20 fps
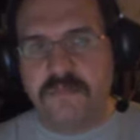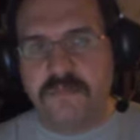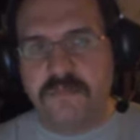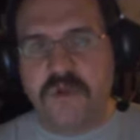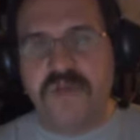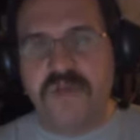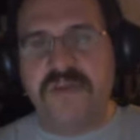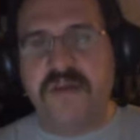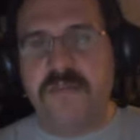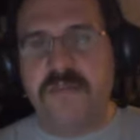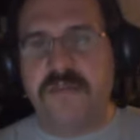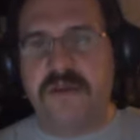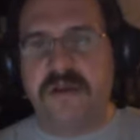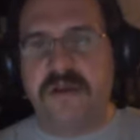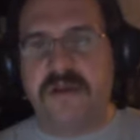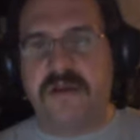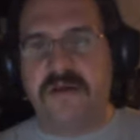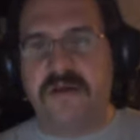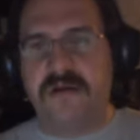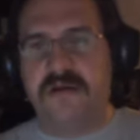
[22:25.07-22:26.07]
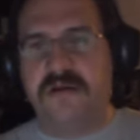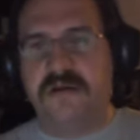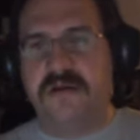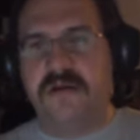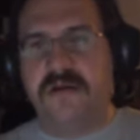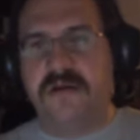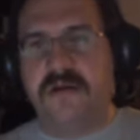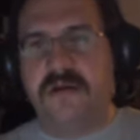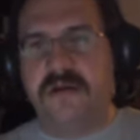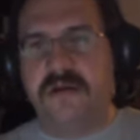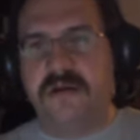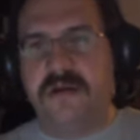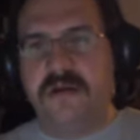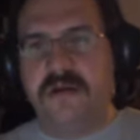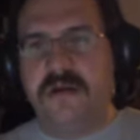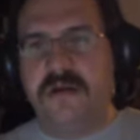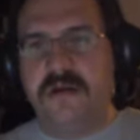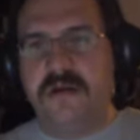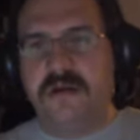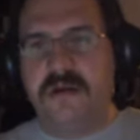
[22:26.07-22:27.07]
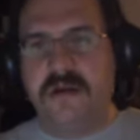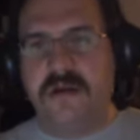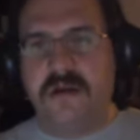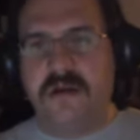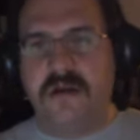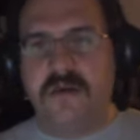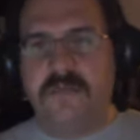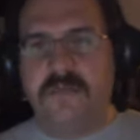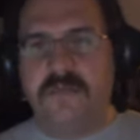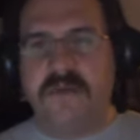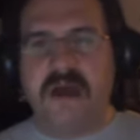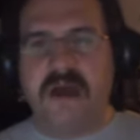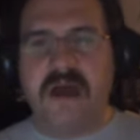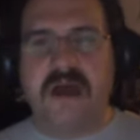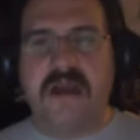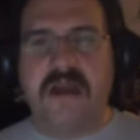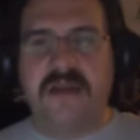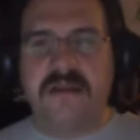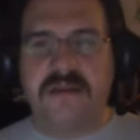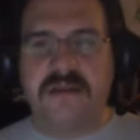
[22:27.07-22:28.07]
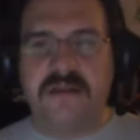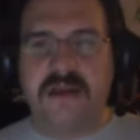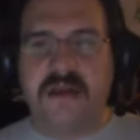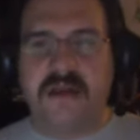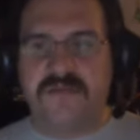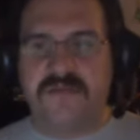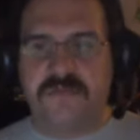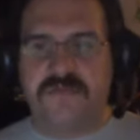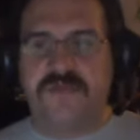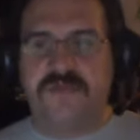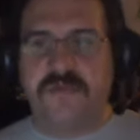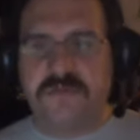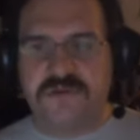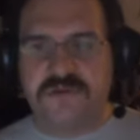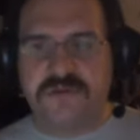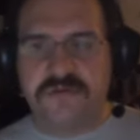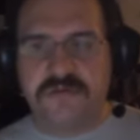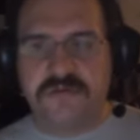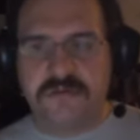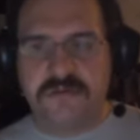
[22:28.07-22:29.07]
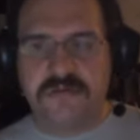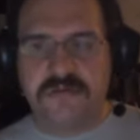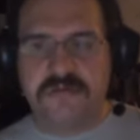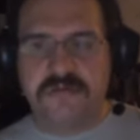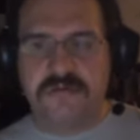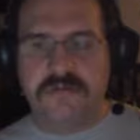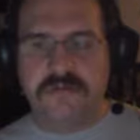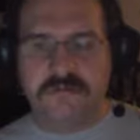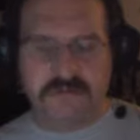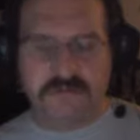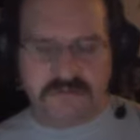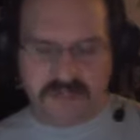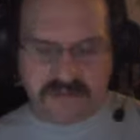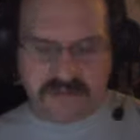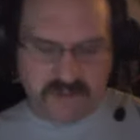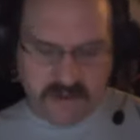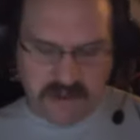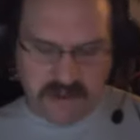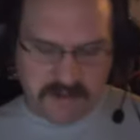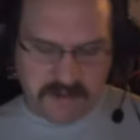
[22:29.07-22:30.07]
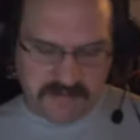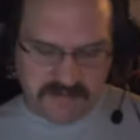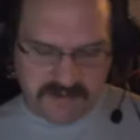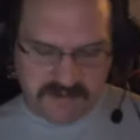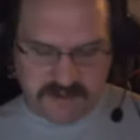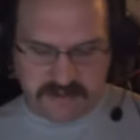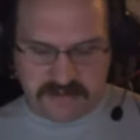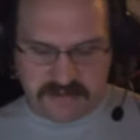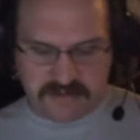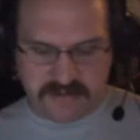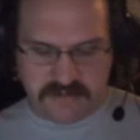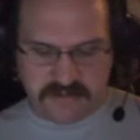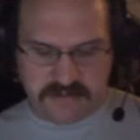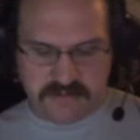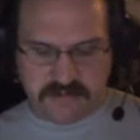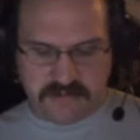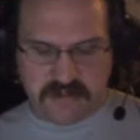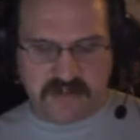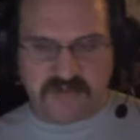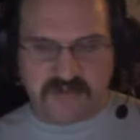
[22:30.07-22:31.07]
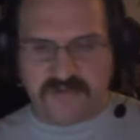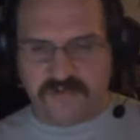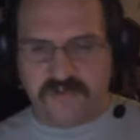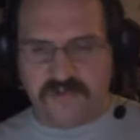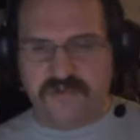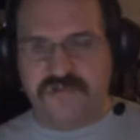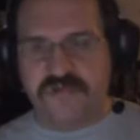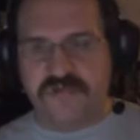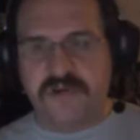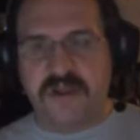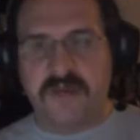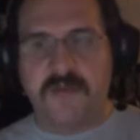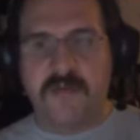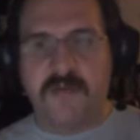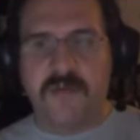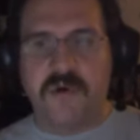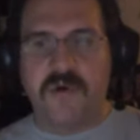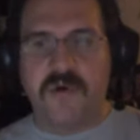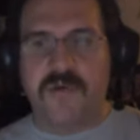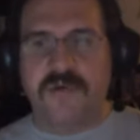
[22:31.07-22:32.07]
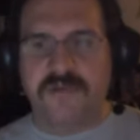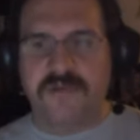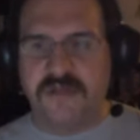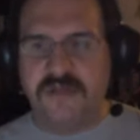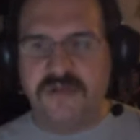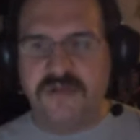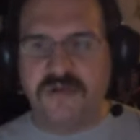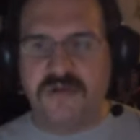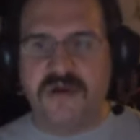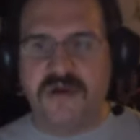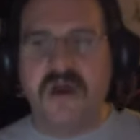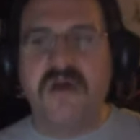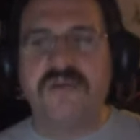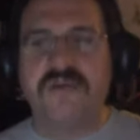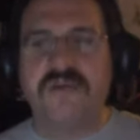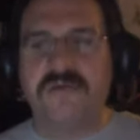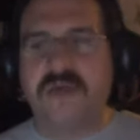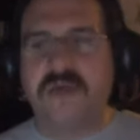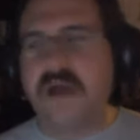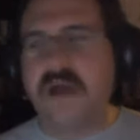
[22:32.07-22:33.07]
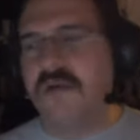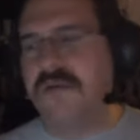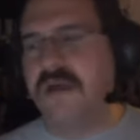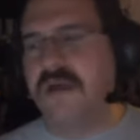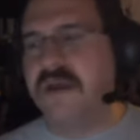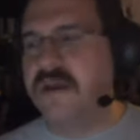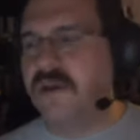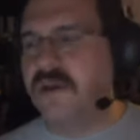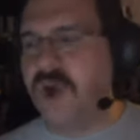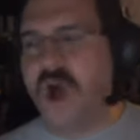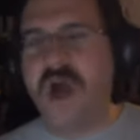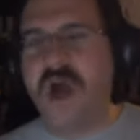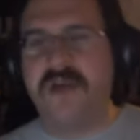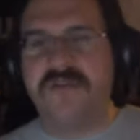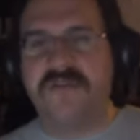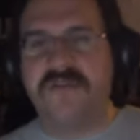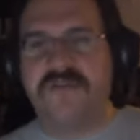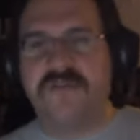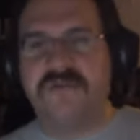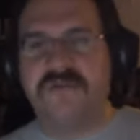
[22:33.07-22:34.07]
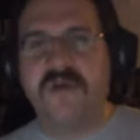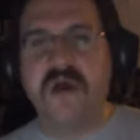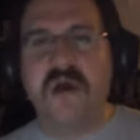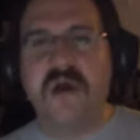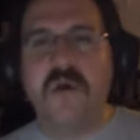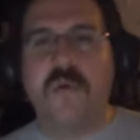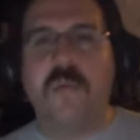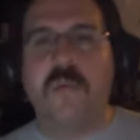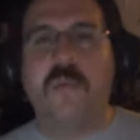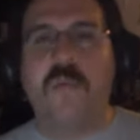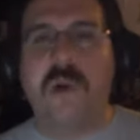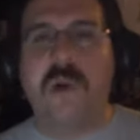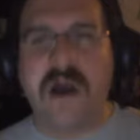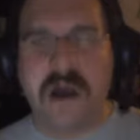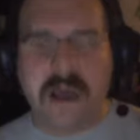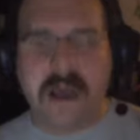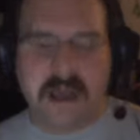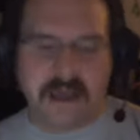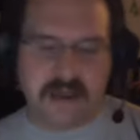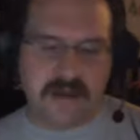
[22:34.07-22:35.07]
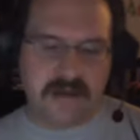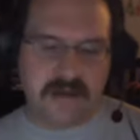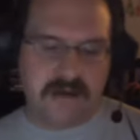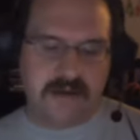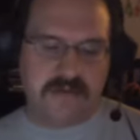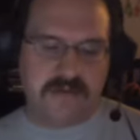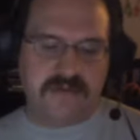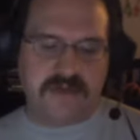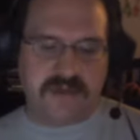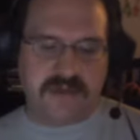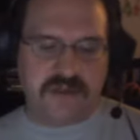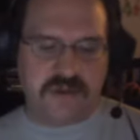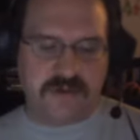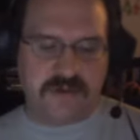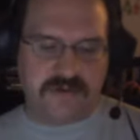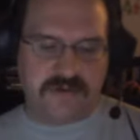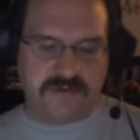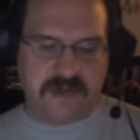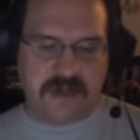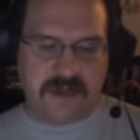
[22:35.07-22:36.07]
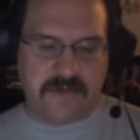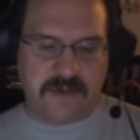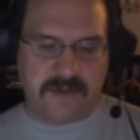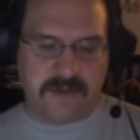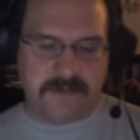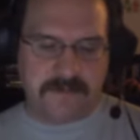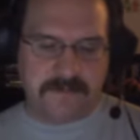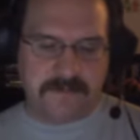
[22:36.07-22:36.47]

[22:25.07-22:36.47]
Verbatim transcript: multiplayer behind a subscription. That's all I'm saying. Unless, of course, you're an M M O, and then there are other outlying costs of why they do it that way.